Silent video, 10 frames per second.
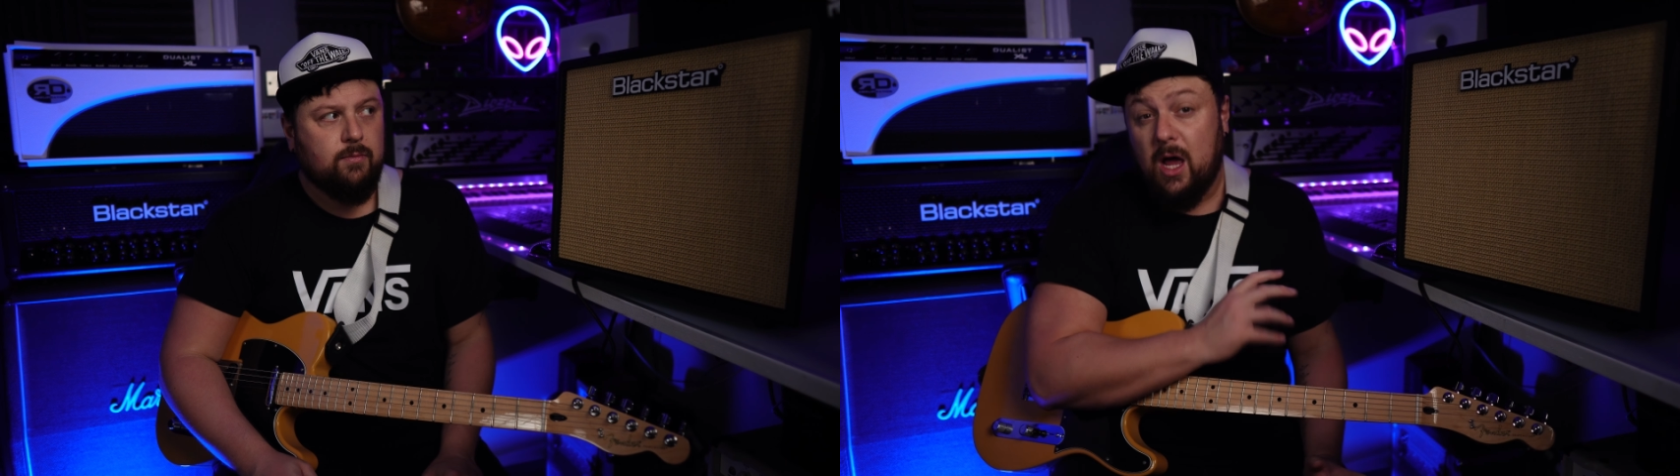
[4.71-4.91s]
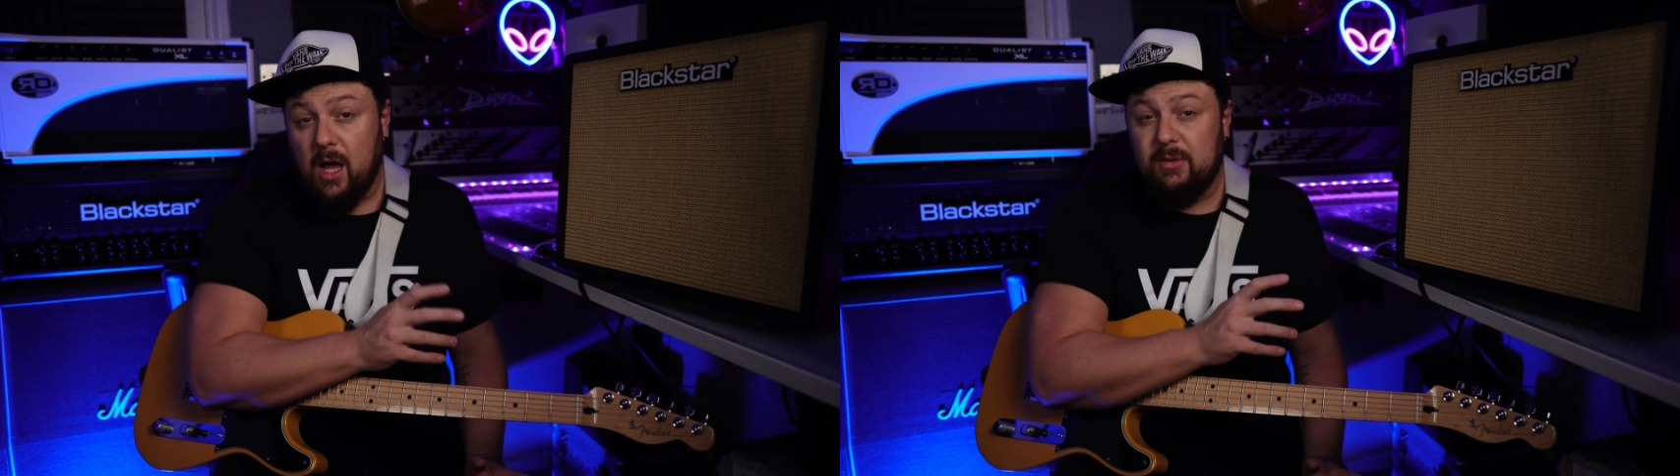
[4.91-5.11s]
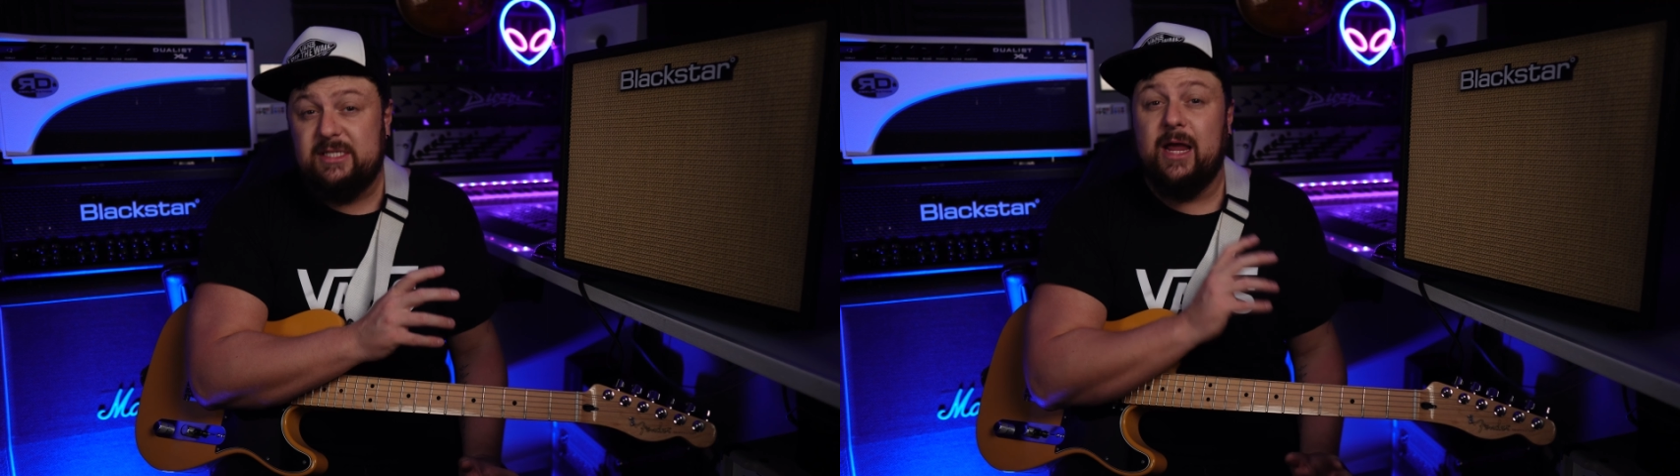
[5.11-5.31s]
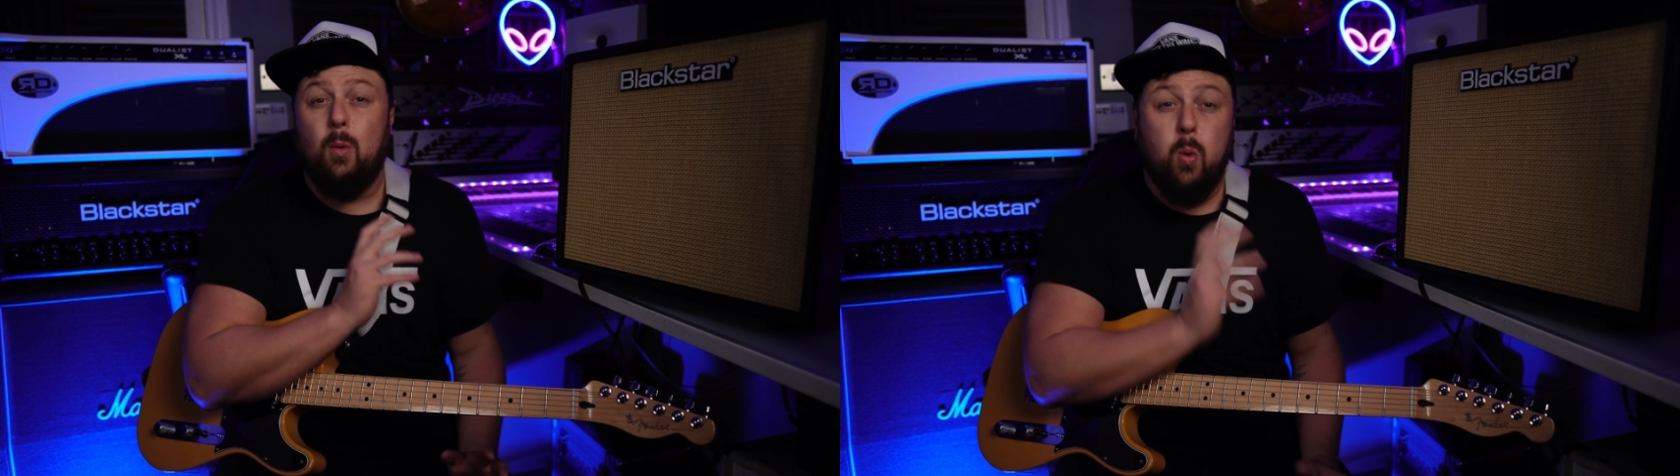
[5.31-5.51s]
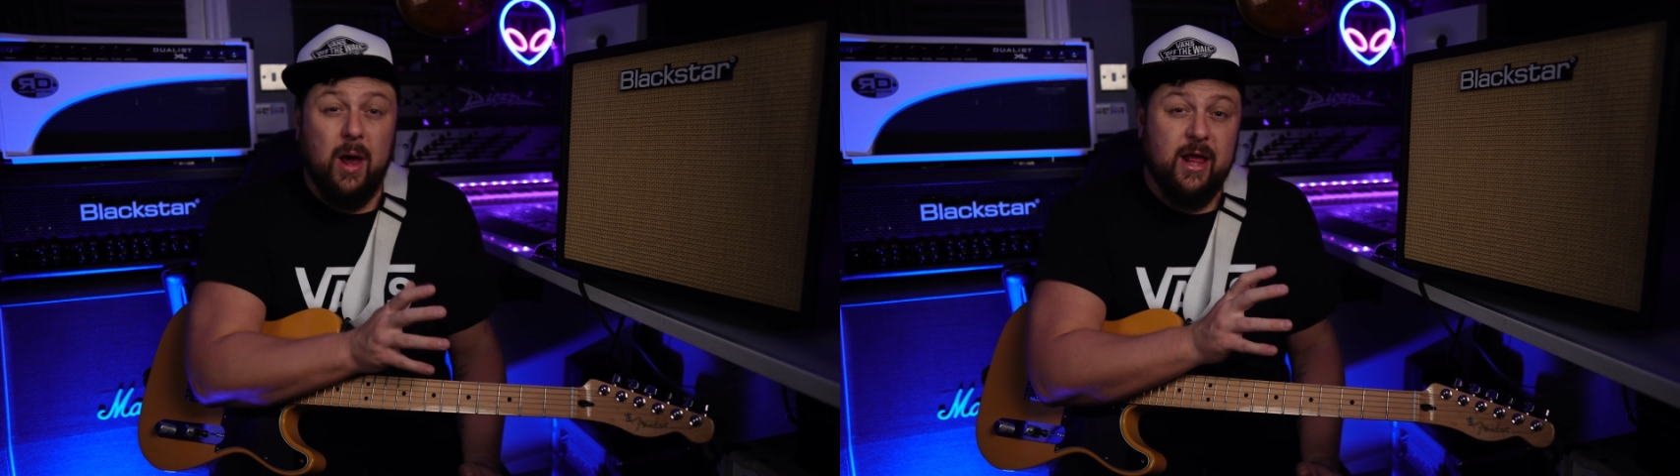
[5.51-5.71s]
And I would say
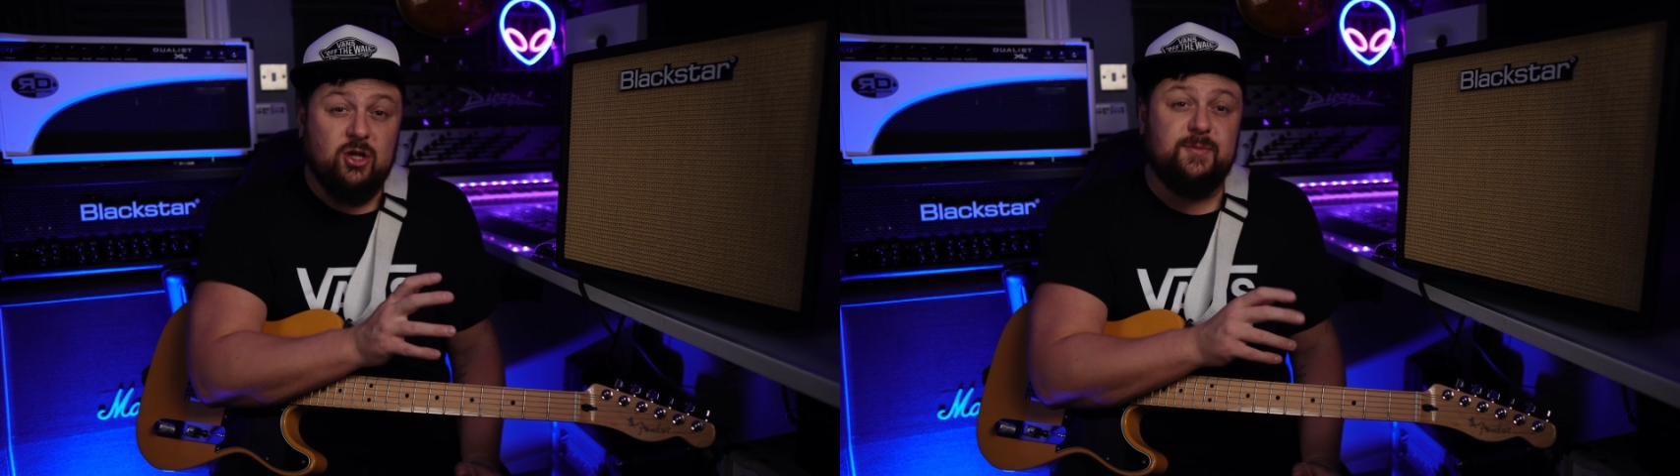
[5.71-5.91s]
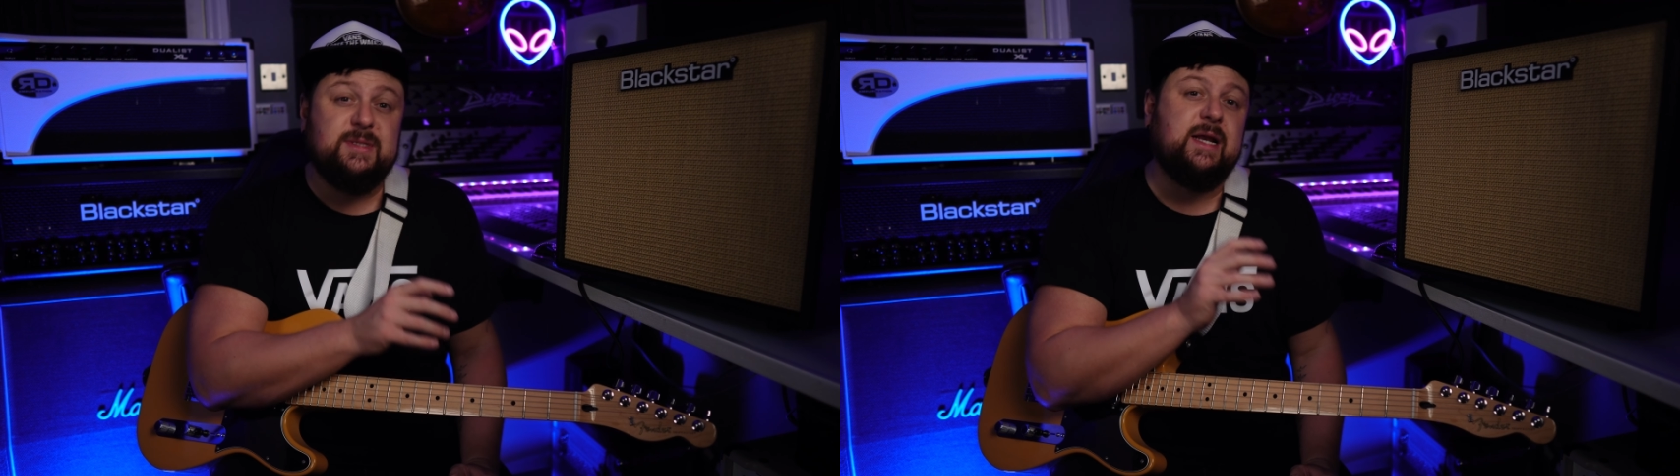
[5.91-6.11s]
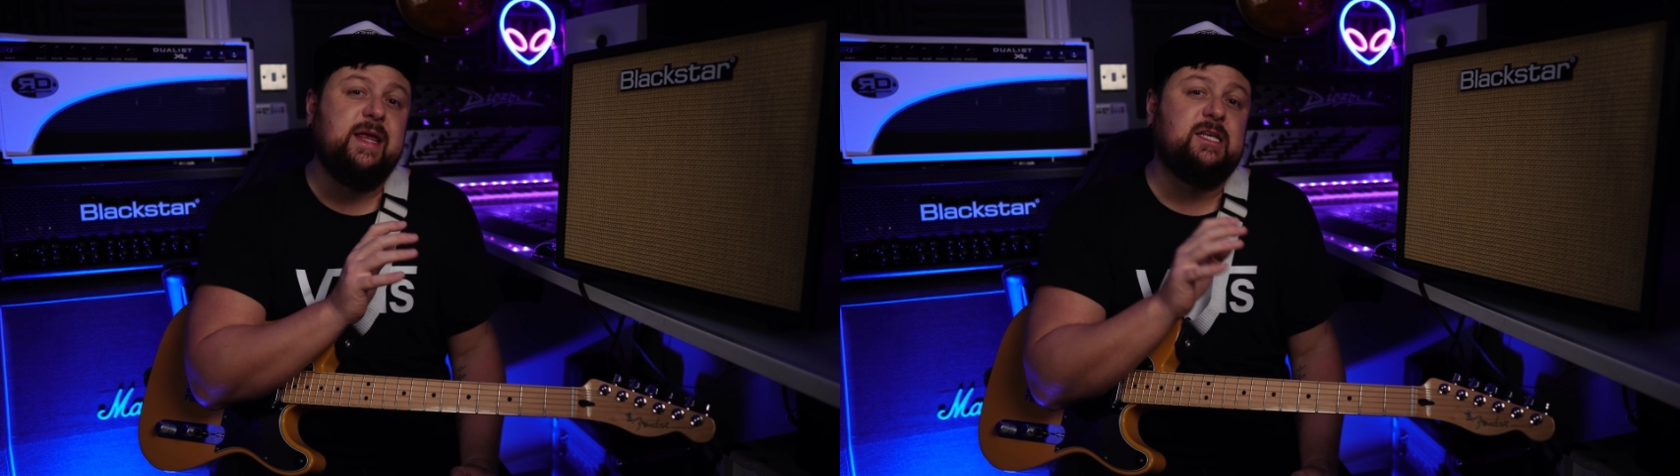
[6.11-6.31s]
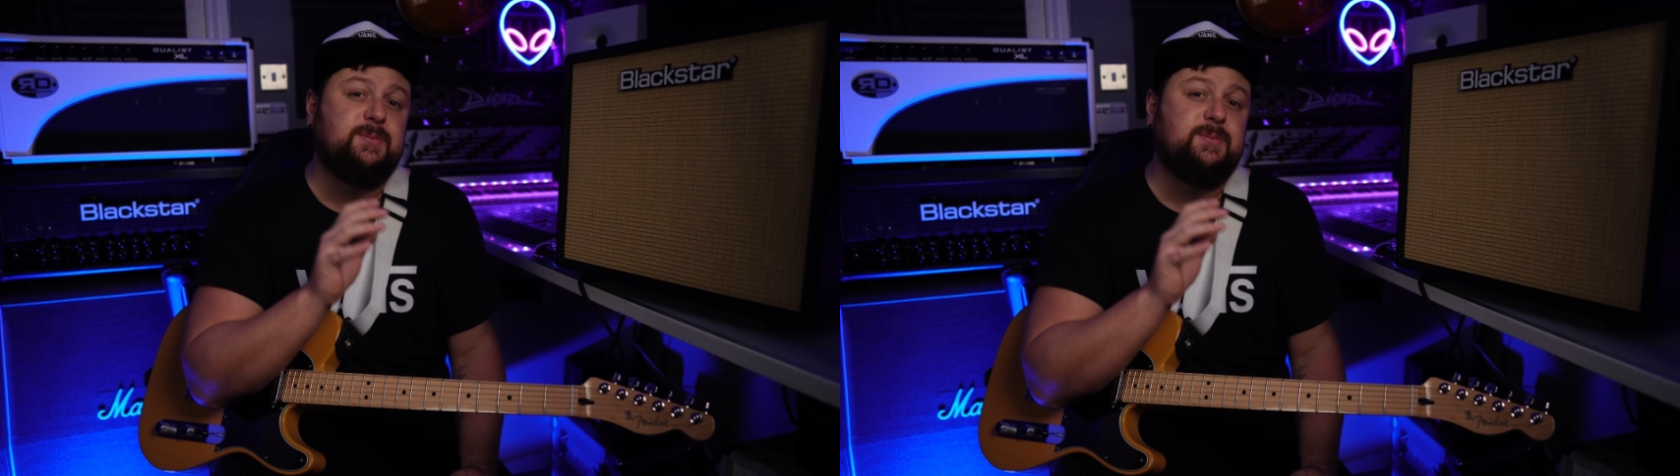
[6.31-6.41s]
100% yes,